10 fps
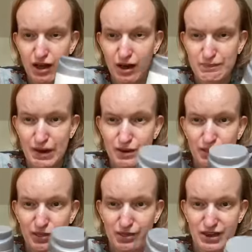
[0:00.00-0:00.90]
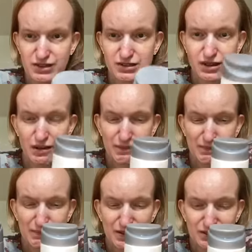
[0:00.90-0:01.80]
about this
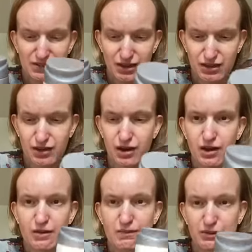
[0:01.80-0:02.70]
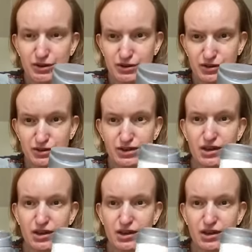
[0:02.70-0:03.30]
particular product.